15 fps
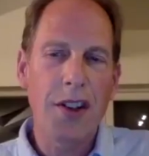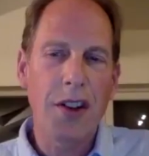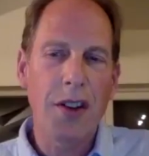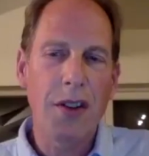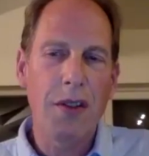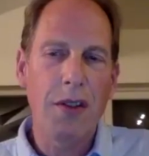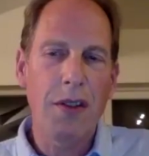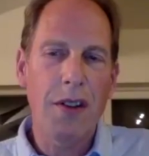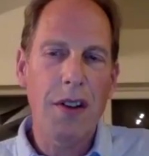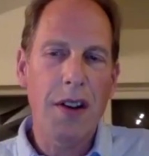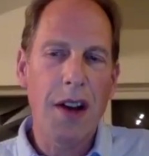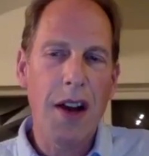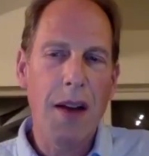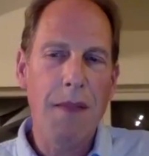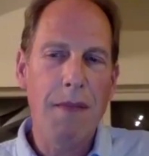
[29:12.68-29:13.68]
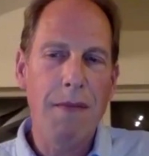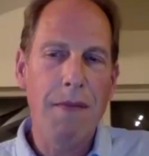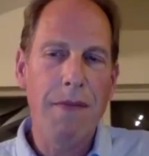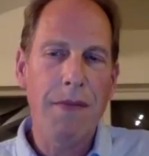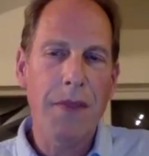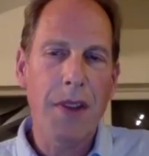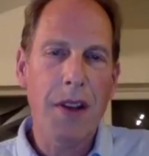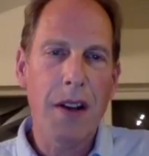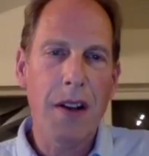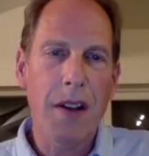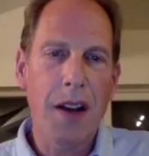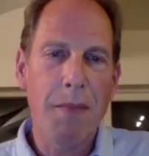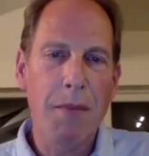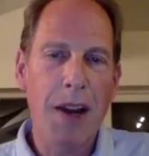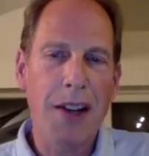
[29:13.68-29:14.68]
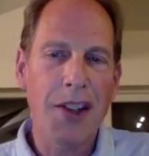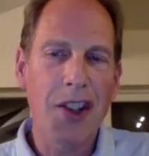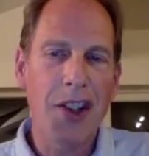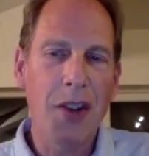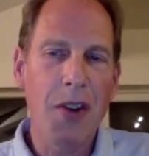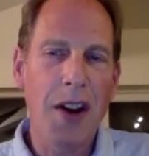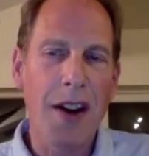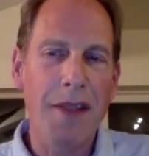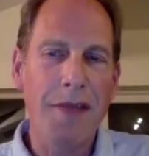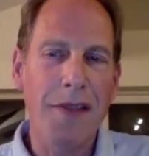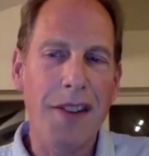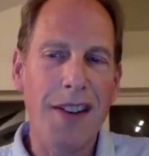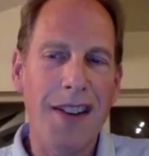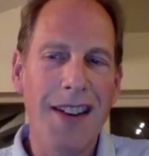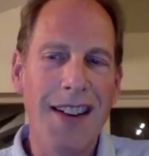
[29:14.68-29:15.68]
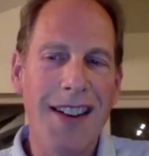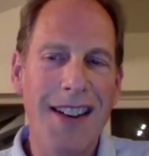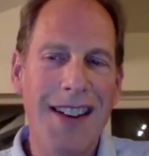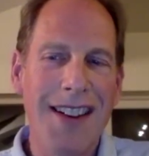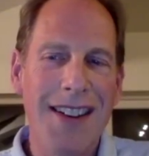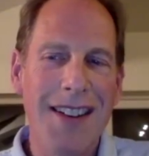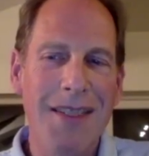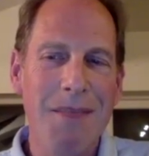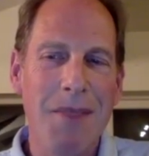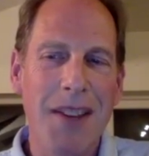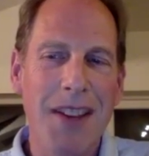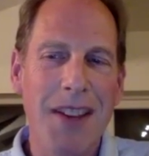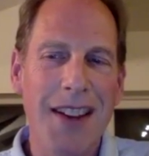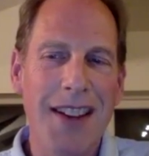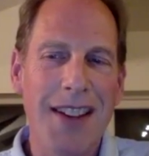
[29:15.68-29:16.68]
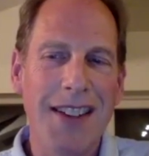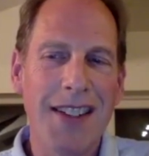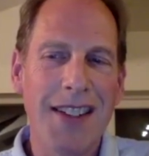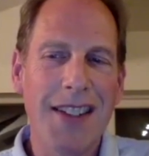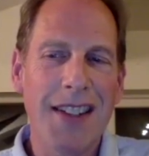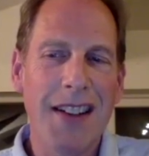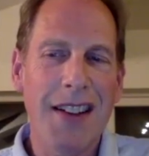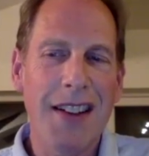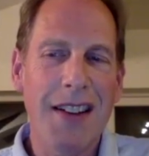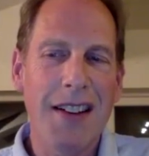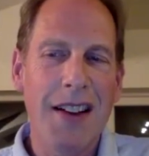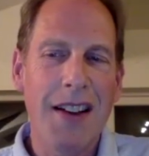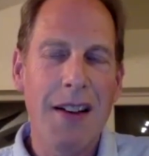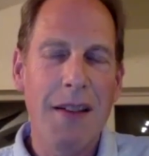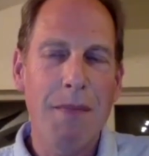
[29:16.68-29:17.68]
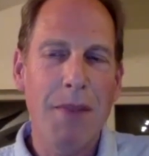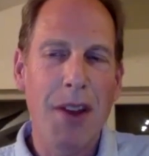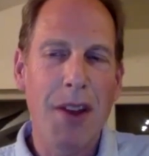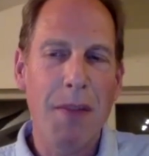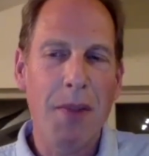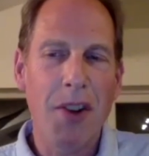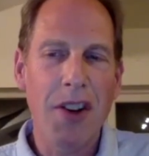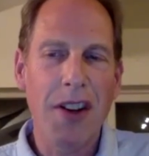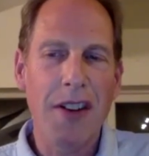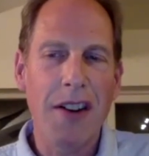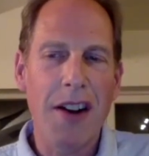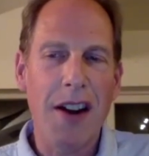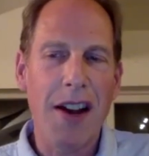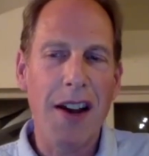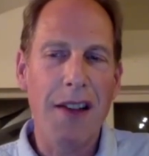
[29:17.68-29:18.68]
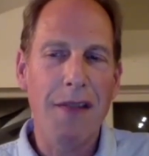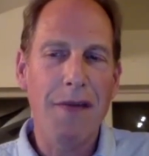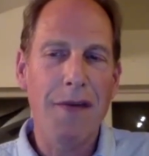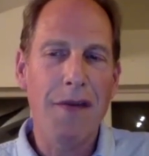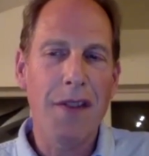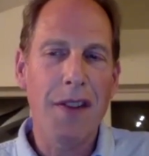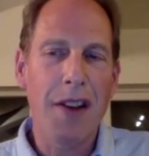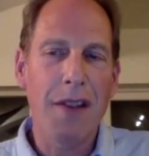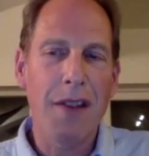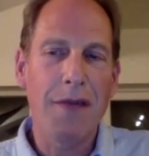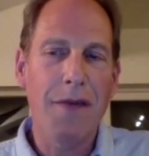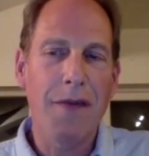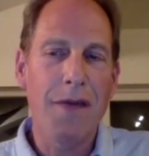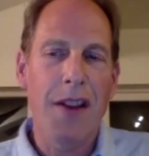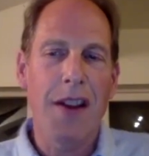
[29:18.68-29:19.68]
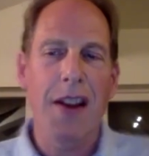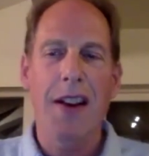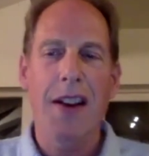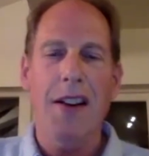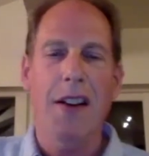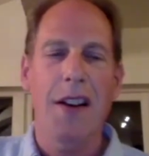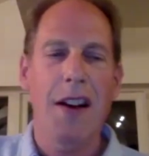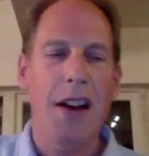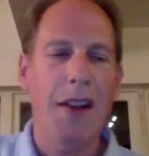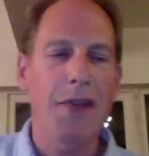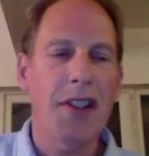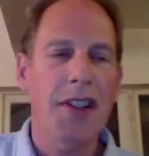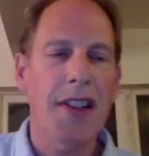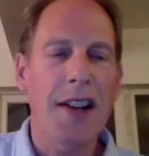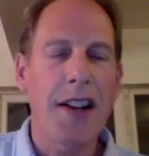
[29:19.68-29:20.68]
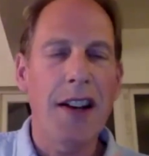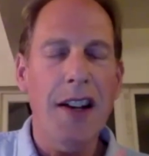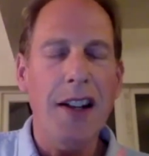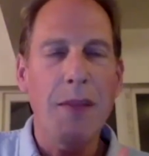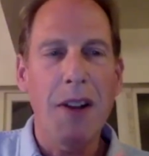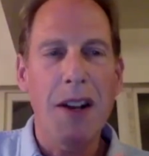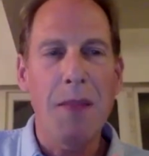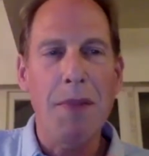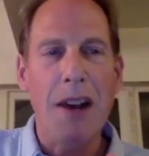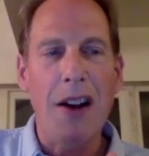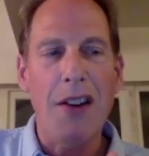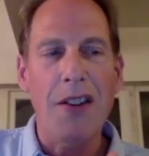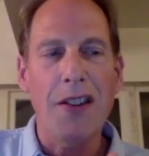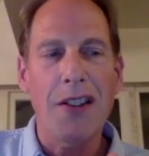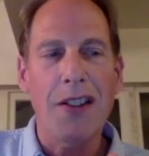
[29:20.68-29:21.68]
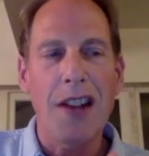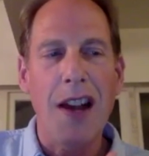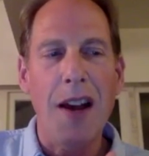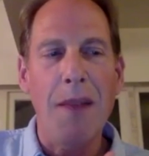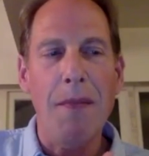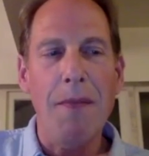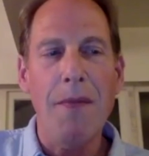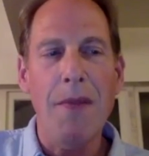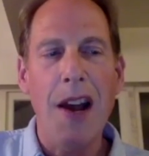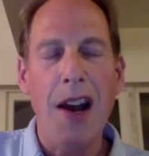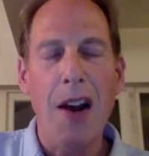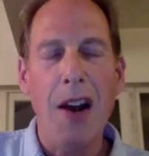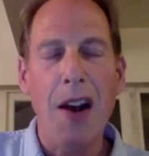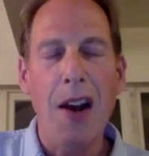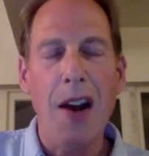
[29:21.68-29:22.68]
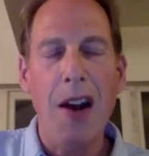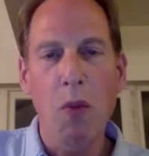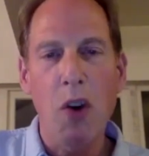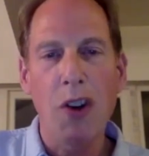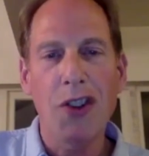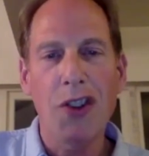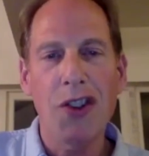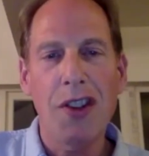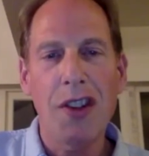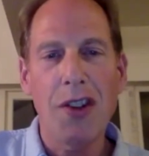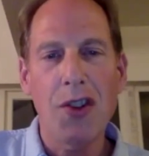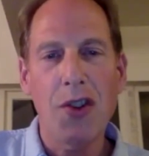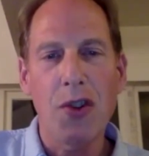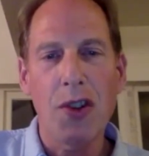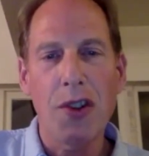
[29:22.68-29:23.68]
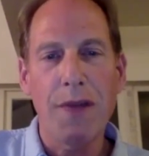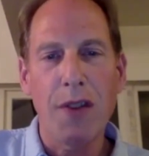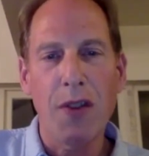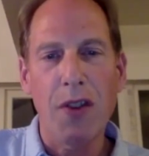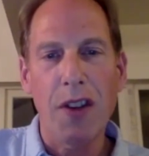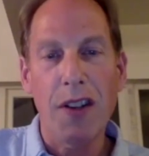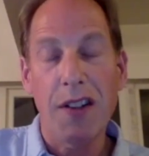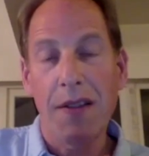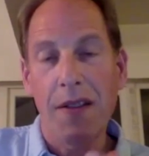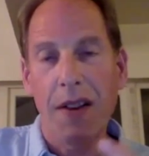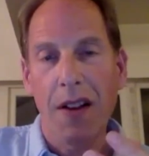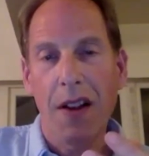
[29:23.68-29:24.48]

to come back to you, Haifa, because both Monica and I have said a little bit about how when we watched the George Floyd